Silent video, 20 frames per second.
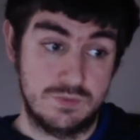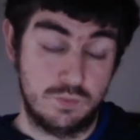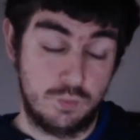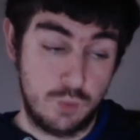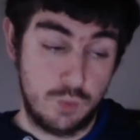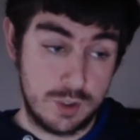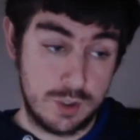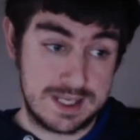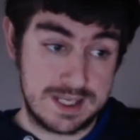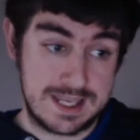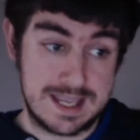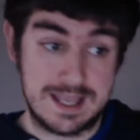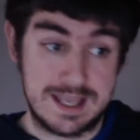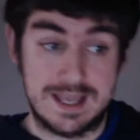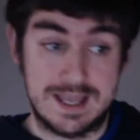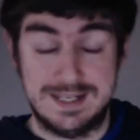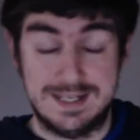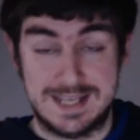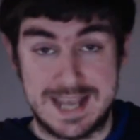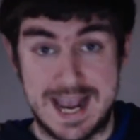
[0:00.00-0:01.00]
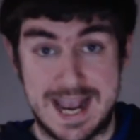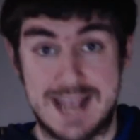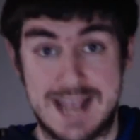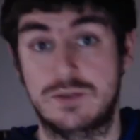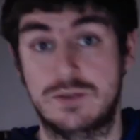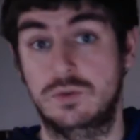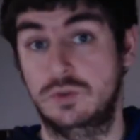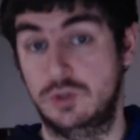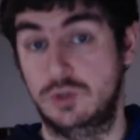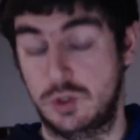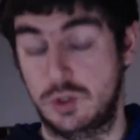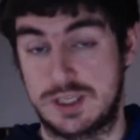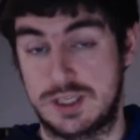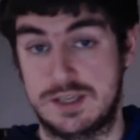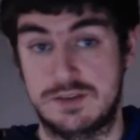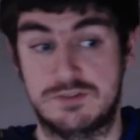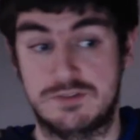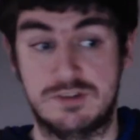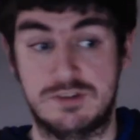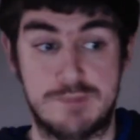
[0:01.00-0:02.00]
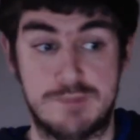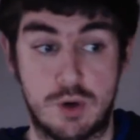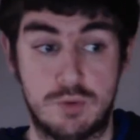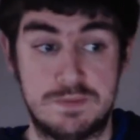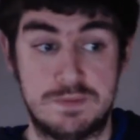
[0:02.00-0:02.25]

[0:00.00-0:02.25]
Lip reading: Woody and the gang looking for Bo